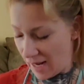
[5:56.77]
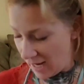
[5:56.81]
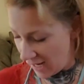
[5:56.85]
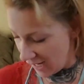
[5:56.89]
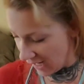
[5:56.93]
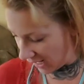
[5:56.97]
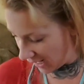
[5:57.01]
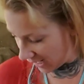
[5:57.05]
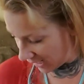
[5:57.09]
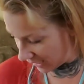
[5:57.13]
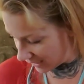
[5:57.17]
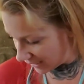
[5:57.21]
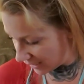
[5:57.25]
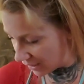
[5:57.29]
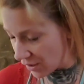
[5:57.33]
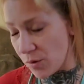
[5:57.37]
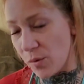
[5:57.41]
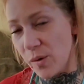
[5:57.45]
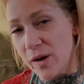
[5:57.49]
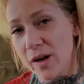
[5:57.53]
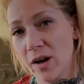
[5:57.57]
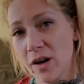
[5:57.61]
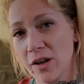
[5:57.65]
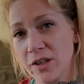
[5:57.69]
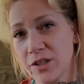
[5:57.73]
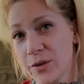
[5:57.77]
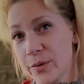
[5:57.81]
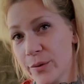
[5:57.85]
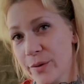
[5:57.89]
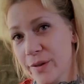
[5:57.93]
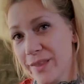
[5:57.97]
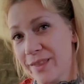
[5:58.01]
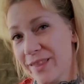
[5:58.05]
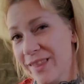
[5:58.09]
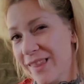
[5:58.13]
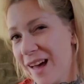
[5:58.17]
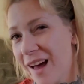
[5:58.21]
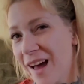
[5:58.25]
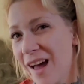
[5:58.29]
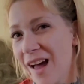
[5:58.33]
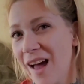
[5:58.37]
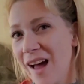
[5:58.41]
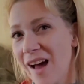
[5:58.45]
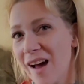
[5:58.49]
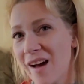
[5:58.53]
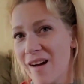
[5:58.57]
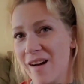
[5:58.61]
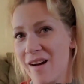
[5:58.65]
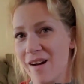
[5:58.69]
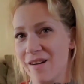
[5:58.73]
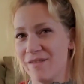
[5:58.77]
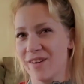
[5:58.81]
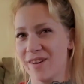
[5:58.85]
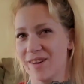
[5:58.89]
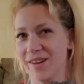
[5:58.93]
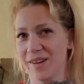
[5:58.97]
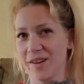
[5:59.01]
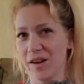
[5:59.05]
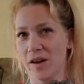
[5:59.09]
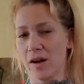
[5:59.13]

and we are to love